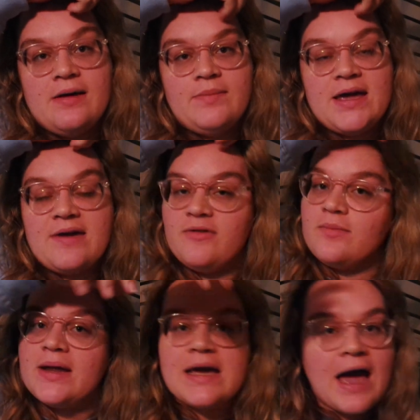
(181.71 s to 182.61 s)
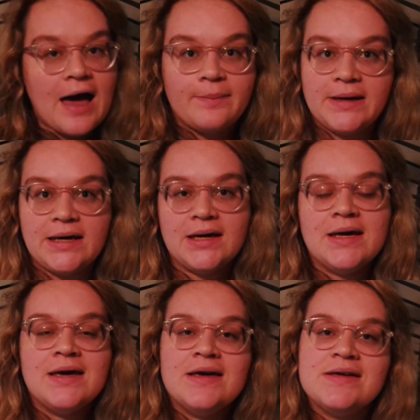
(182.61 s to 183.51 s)
make everybody happy.
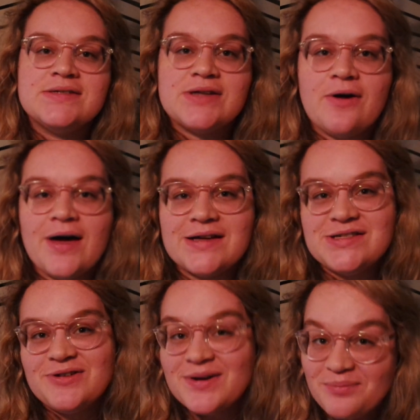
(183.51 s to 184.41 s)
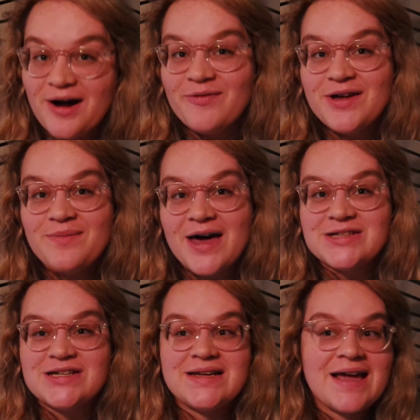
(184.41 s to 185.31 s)
So as you can probably
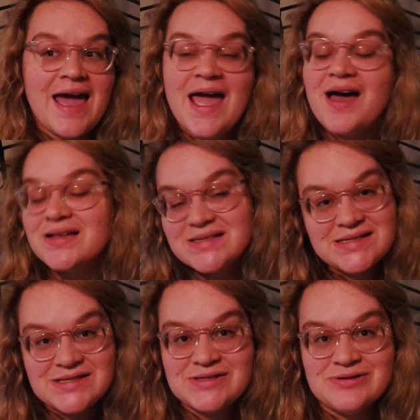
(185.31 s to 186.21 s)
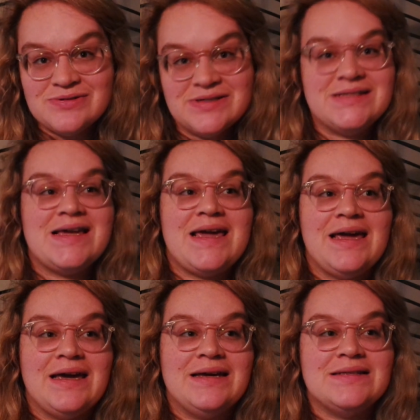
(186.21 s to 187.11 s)
imagine, chaos ensues
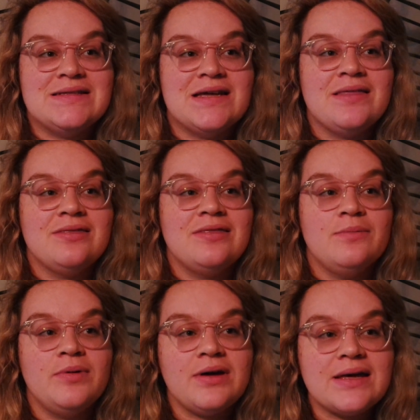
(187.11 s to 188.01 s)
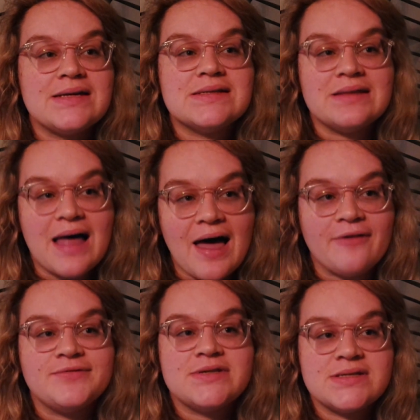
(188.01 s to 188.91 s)
and the book is
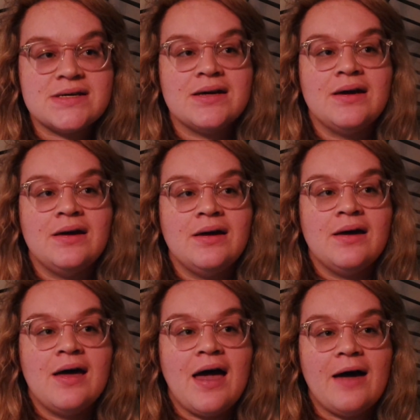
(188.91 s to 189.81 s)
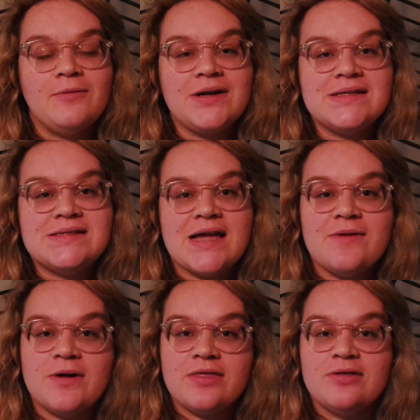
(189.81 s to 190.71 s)
left, I wouldn't say
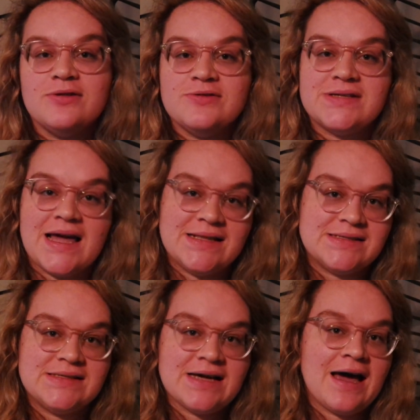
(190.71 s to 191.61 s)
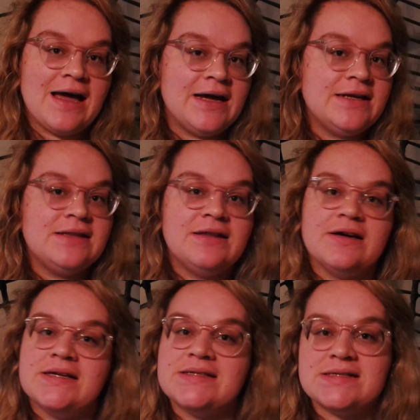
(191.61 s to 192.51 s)
with loose ends tied. There
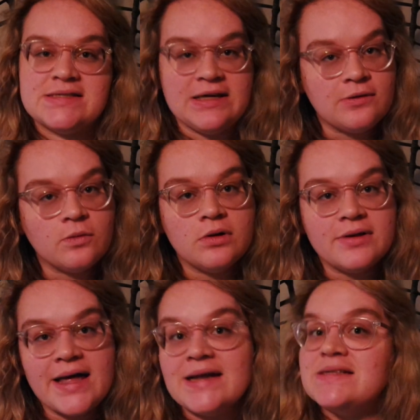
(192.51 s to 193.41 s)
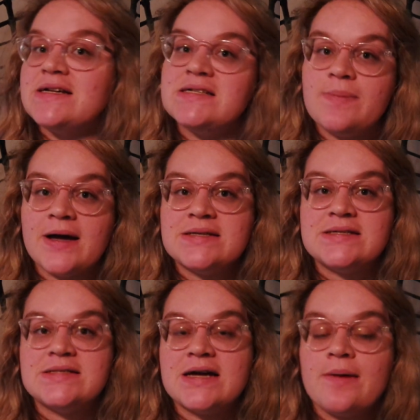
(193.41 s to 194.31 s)
is a sequel that is
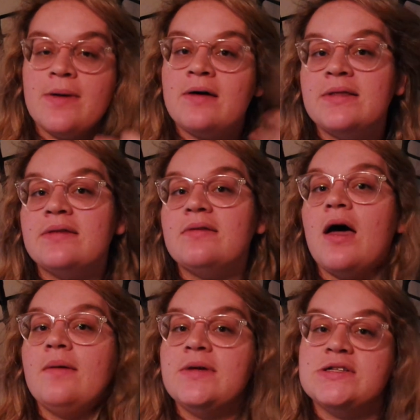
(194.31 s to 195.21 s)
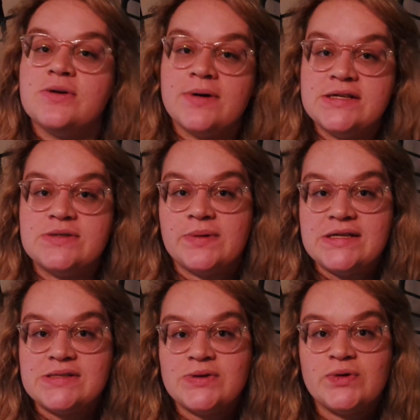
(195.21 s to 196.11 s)
expected to come out in
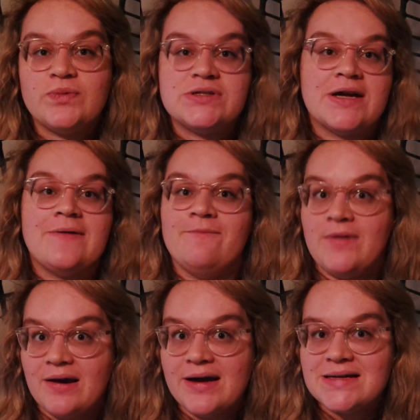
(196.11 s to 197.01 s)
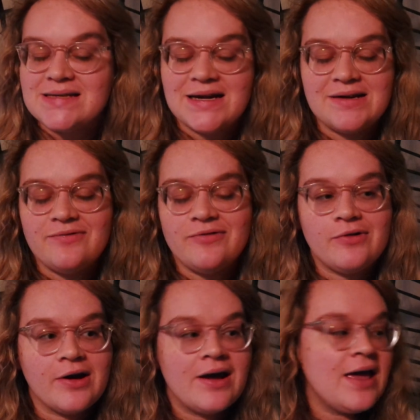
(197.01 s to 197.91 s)
2022, which I'm very excited
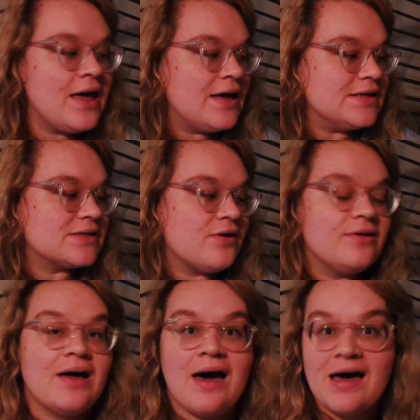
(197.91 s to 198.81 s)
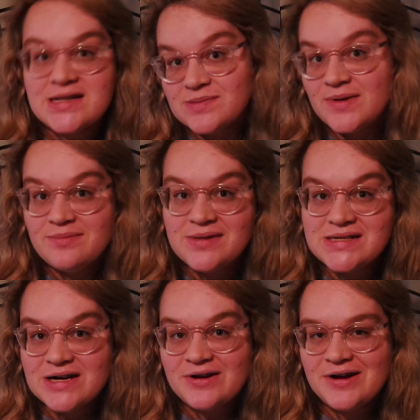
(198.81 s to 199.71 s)
for. It's called Husband
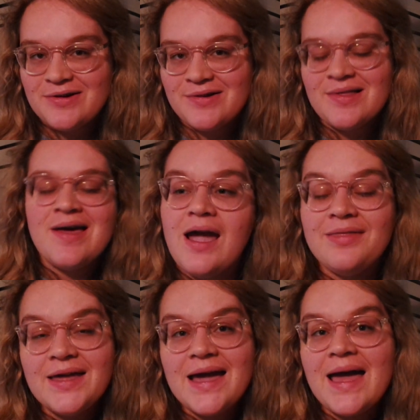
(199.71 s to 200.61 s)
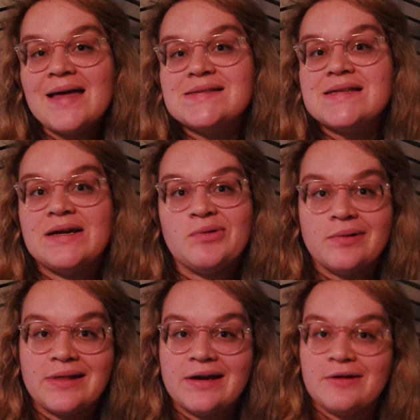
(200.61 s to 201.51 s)
Material. I think it ends in a
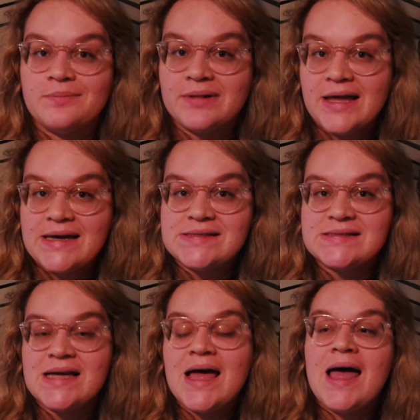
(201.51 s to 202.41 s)
really good place.